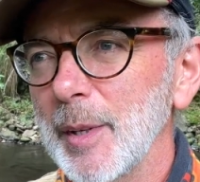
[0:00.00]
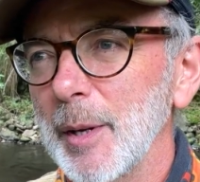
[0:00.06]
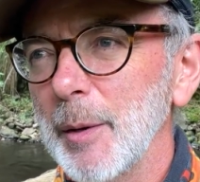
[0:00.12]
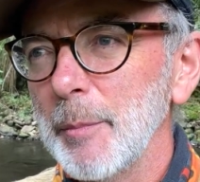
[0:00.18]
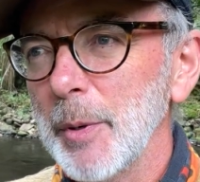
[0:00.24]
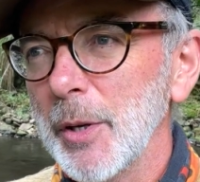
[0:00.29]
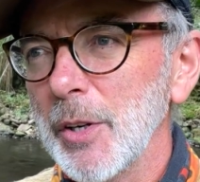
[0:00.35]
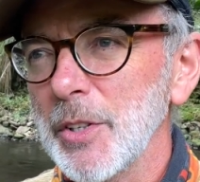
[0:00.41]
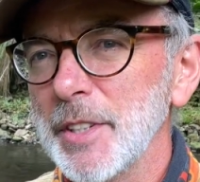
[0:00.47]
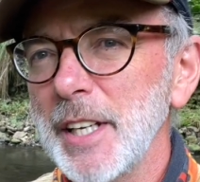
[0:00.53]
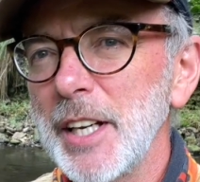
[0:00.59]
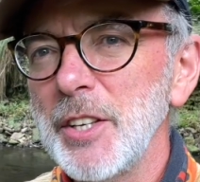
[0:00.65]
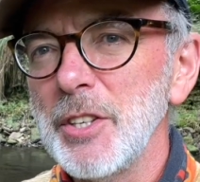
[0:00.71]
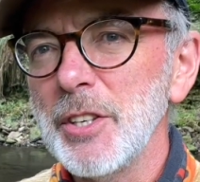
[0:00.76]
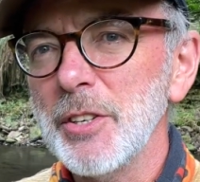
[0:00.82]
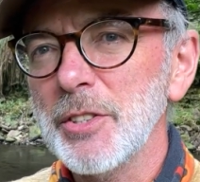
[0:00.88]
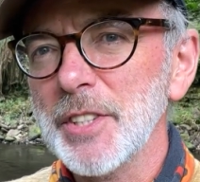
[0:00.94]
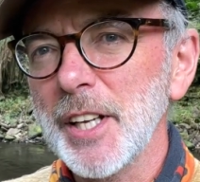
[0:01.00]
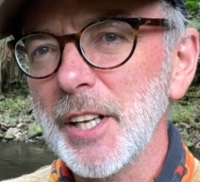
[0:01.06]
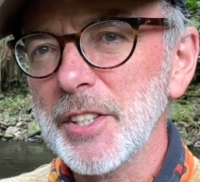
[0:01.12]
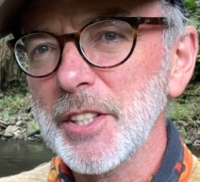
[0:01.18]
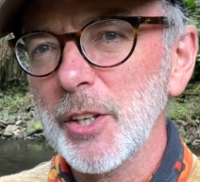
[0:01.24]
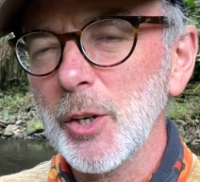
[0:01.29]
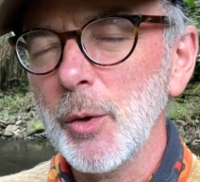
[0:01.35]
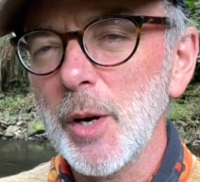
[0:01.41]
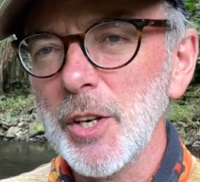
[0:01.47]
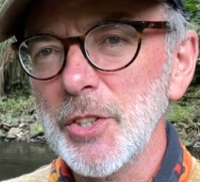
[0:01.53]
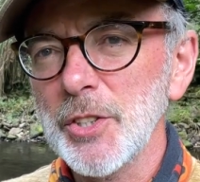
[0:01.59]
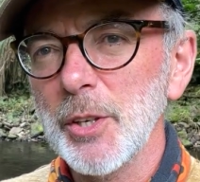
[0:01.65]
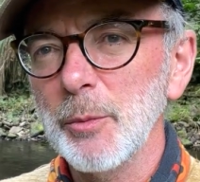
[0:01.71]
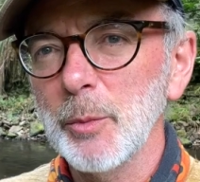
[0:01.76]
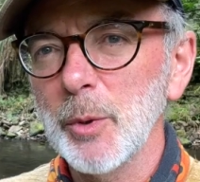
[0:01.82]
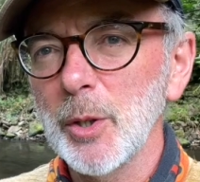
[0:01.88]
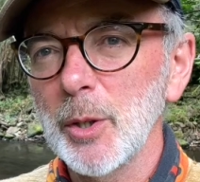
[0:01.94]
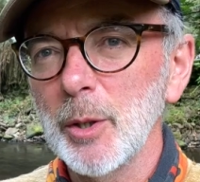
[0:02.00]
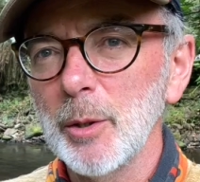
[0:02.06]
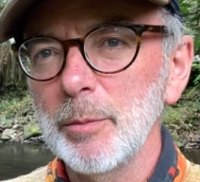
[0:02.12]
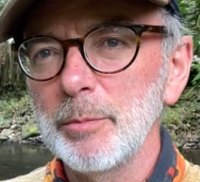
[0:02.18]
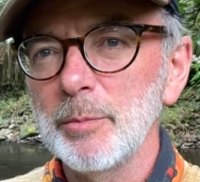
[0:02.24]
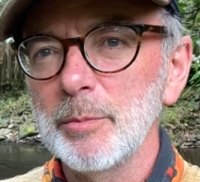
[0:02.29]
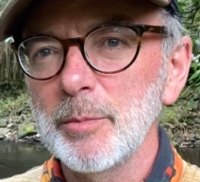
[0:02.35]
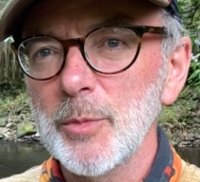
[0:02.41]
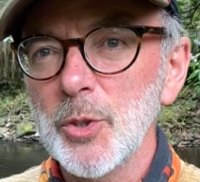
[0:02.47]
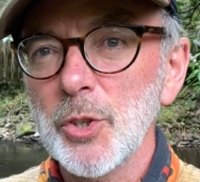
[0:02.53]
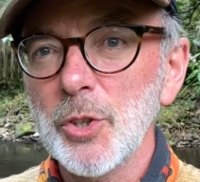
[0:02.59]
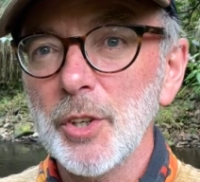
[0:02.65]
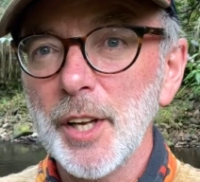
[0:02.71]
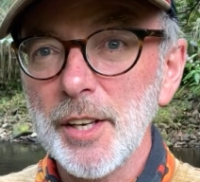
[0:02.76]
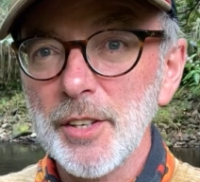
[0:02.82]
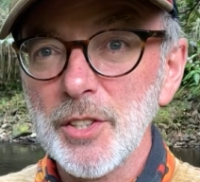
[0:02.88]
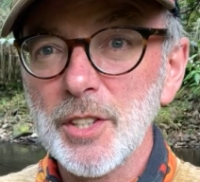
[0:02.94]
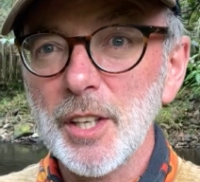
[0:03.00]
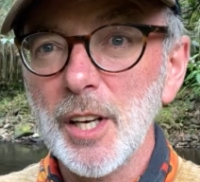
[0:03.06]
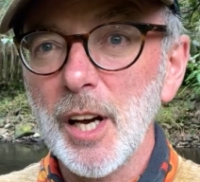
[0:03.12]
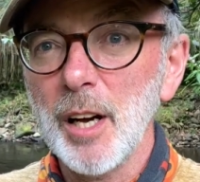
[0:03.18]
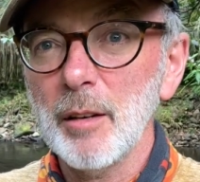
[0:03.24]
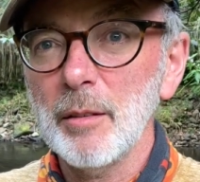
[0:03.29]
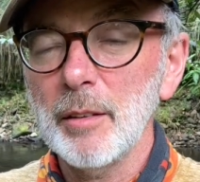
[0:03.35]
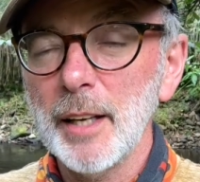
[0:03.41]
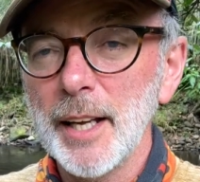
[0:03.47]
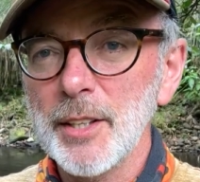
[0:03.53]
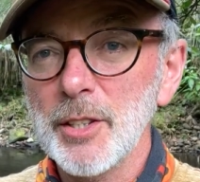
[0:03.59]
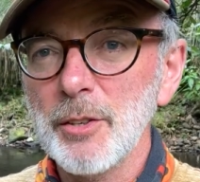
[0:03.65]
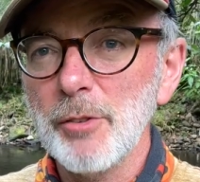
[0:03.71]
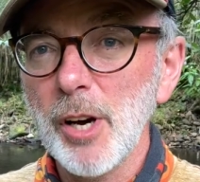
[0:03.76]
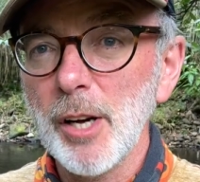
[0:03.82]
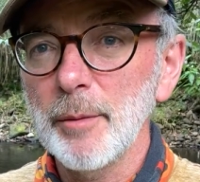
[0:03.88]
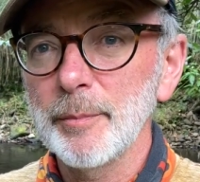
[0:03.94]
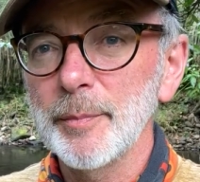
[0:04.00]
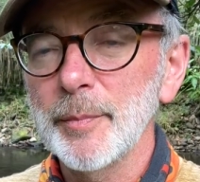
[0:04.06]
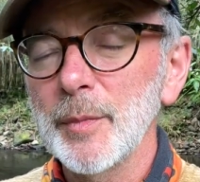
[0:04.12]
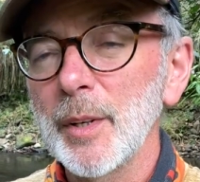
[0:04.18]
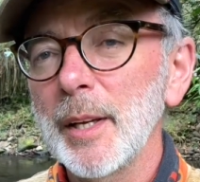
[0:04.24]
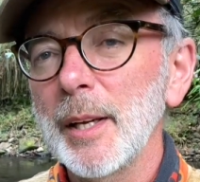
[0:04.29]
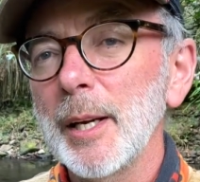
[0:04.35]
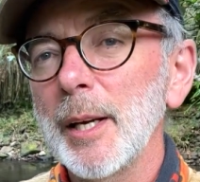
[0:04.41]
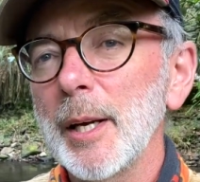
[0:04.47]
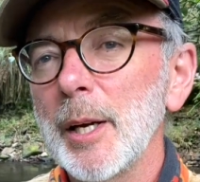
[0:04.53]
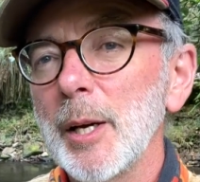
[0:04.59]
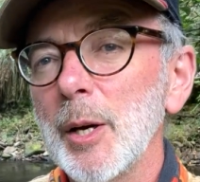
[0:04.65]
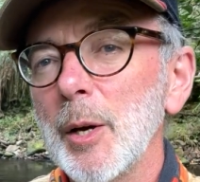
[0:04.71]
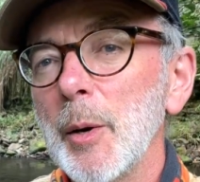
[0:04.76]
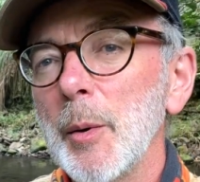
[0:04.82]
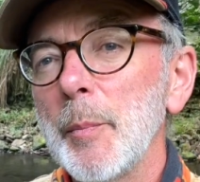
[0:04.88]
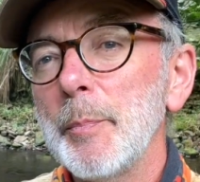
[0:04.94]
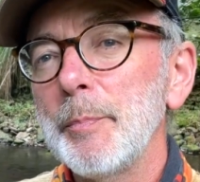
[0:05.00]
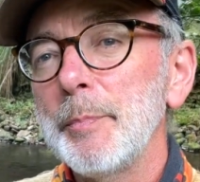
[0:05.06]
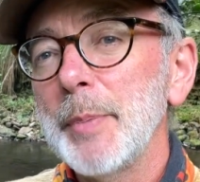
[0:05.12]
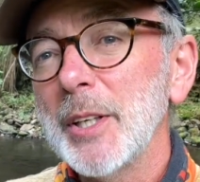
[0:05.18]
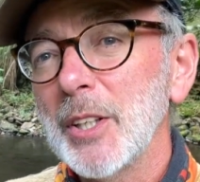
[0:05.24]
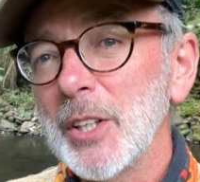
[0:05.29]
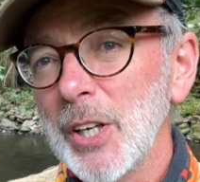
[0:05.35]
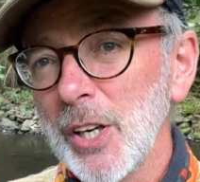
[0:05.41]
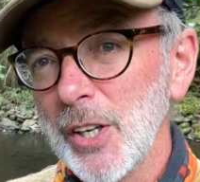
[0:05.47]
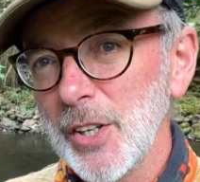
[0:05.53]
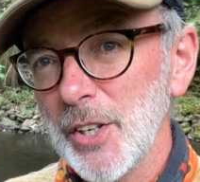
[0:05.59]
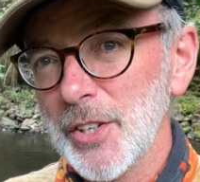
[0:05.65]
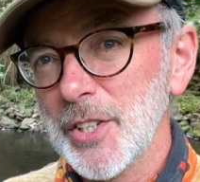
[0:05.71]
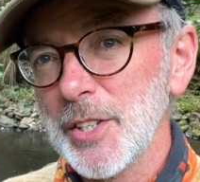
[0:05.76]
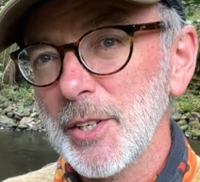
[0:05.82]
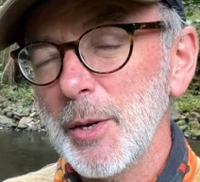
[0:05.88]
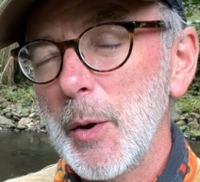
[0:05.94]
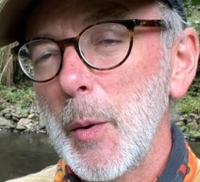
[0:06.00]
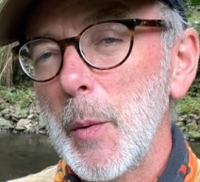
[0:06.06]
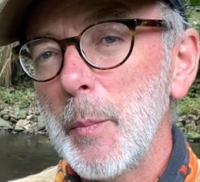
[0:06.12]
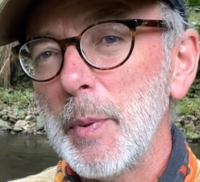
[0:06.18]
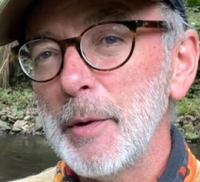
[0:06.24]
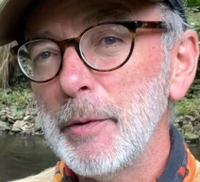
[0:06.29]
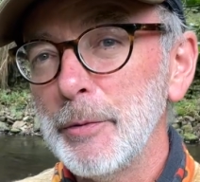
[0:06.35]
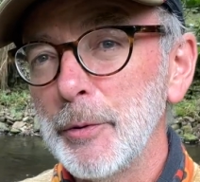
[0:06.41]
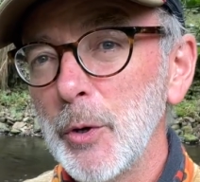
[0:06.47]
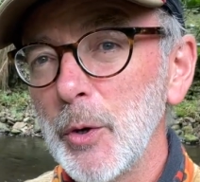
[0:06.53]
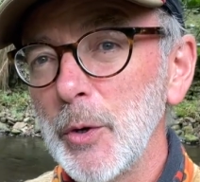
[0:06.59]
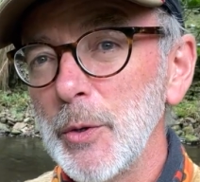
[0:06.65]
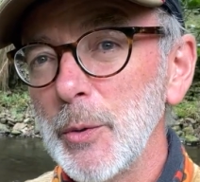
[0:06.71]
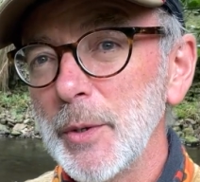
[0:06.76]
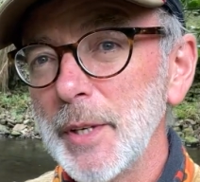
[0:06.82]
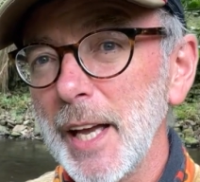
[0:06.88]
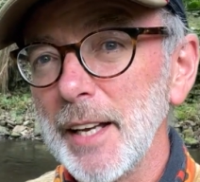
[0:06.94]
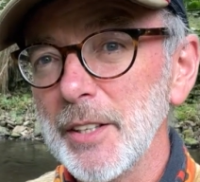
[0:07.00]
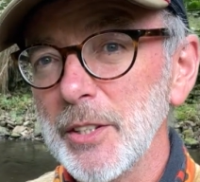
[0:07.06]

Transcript: because then you start to question, well, should I start later on? Because before you get